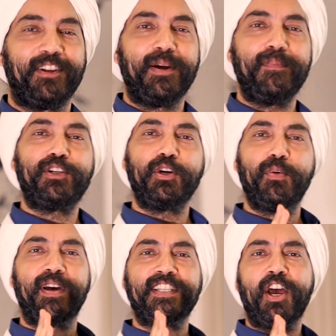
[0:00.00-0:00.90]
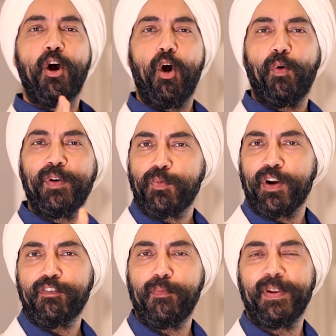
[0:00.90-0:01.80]
number 2 is always
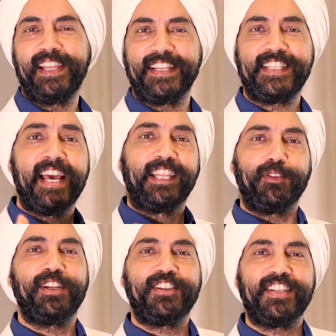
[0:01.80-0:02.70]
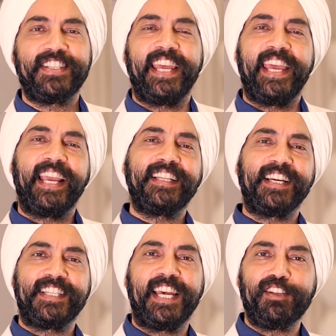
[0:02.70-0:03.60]
work from a list. Now, there's a saying,
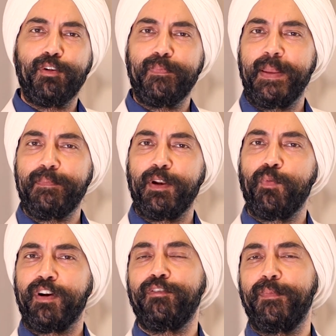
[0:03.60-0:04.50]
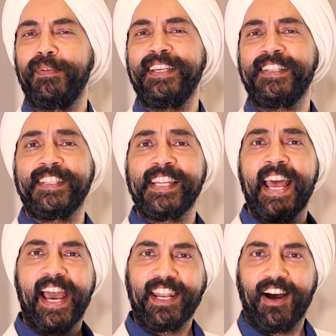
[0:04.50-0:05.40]
successful people work from lists
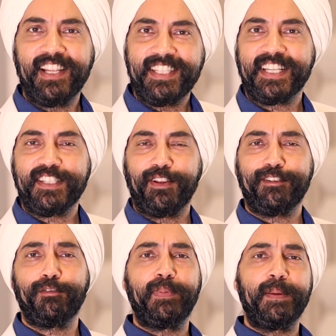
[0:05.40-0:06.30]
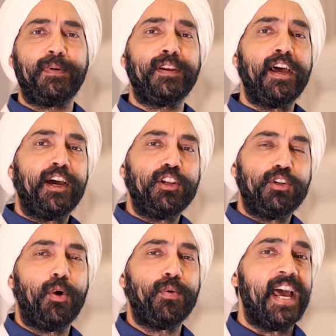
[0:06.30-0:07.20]
and unsuccessful people don't.